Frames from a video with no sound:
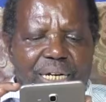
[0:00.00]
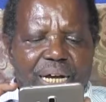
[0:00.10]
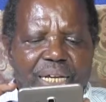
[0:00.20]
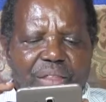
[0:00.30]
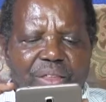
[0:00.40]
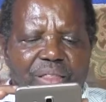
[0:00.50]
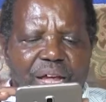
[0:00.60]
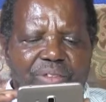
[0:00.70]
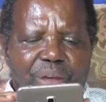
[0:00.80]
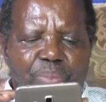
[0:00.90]
And I think
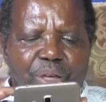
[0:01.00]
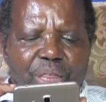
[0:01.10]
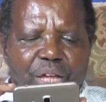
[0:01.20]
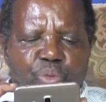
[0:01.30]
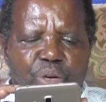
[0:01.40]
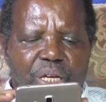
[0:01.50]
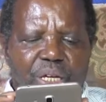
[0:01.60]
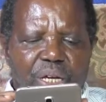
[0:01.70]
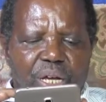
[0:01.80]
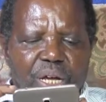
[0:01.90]
that's something that
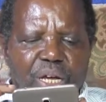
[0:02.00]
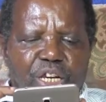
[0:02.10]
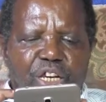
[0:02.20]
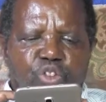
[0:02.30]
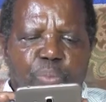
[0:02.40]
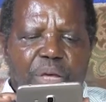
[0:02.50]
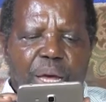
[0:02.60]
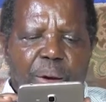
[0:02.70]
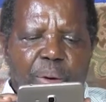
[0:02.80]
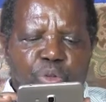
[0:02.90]
we need to
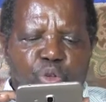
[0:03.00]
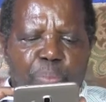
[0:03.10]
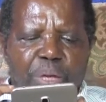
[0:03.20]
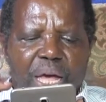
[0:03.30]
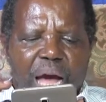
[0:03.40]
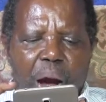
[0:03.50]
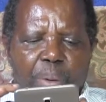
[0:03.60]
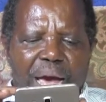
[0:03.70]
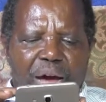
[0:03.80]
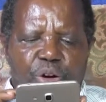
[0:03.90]
be
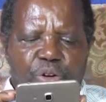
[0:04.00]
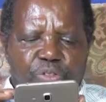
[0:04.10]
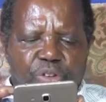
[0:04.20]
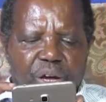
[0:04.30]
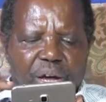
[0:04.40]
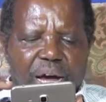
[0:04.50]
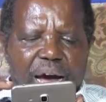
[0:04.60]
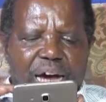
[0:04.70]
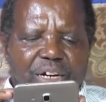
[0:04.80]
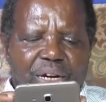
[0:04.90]
aware of
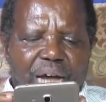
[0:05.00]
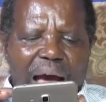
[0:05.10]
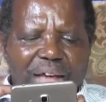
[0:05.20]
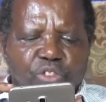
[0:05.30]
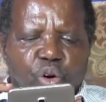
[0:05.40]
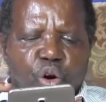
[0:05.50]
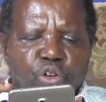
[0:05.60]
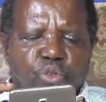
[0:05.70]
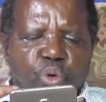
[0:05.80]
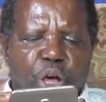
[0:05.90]
and ask
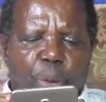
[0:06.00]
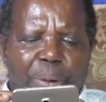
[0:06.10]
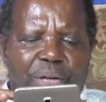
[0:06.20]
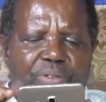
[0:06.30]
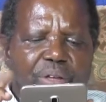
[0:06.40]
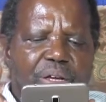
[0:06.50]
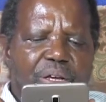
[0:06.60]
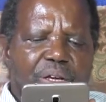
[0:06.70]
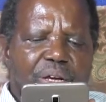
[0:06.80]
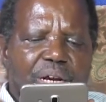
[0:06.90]
God to help us.
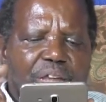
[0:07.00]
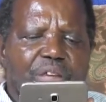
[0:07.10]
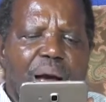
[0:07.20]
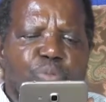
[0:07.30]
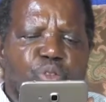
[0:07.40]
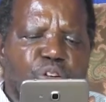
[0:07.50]
Let's come to the